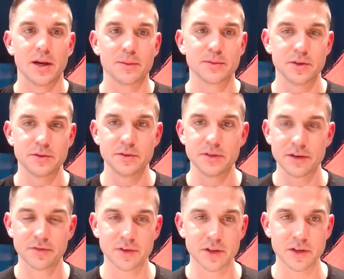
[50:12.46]
So
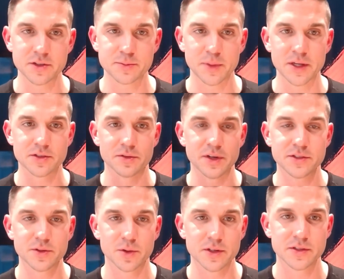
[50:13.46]
definitely use me as a
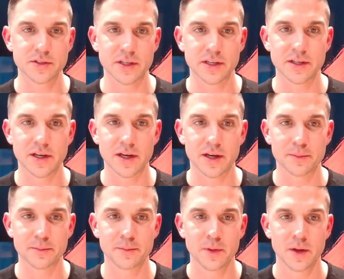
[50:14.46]
resource. And,
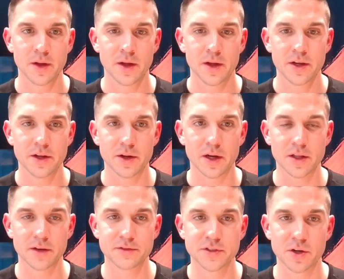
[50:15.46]
I
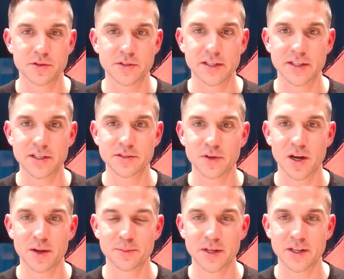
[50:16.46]
love shows like this,
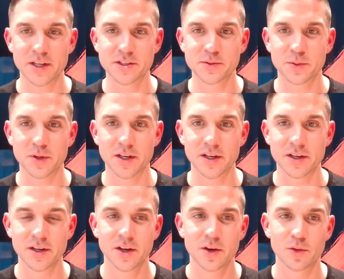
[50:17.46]
Rodman, and just want to
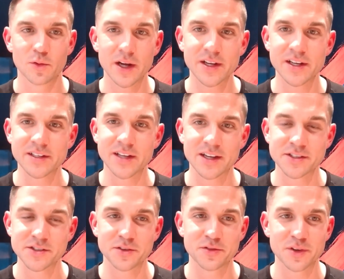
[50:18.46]

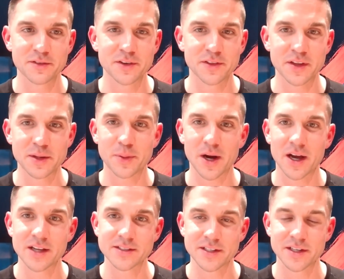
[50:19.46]
recognize you for everything
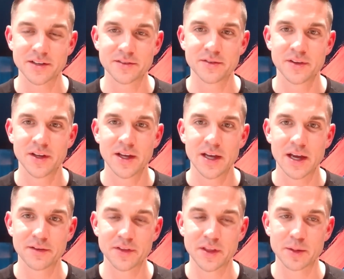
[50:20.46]
positive,
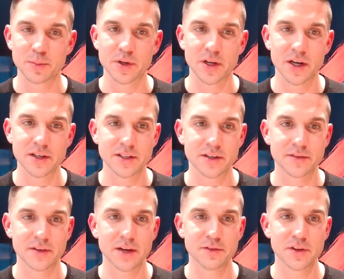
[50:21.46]
everything productive,
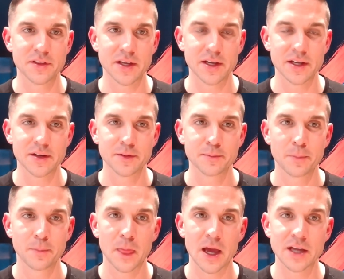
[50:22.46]
and everything
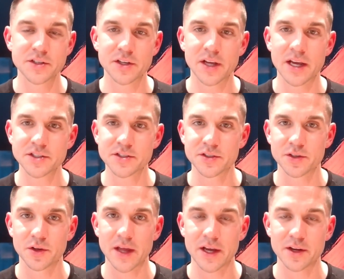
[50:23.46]

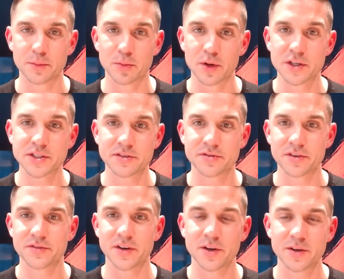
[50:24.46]
educational that you're bridging for
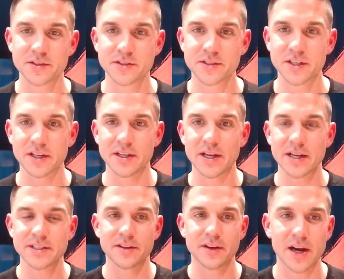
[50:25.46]
folks to
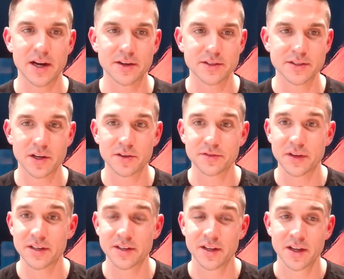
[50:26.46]
connect to their higher self
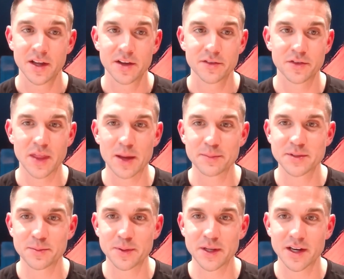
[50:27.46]
and for them
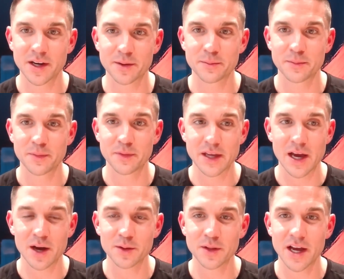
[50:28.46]
to become the
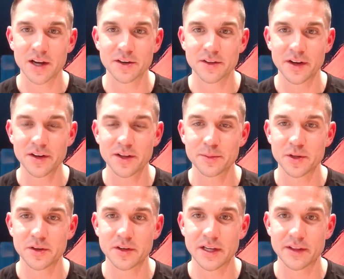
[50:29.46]
outlier in their
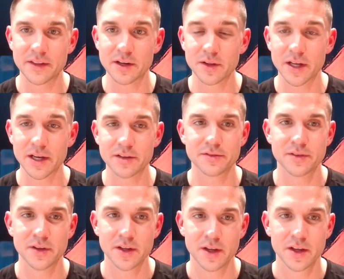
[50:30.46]
community and their life,
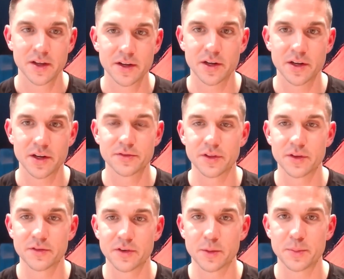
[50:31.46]

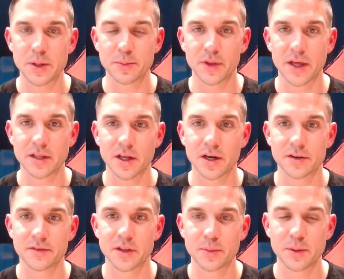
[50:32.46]
for the people they
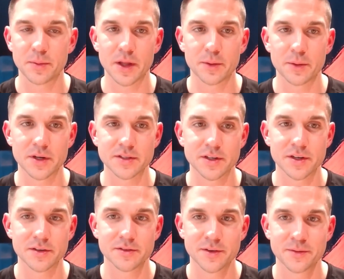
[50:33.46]
love and the people they want to serve.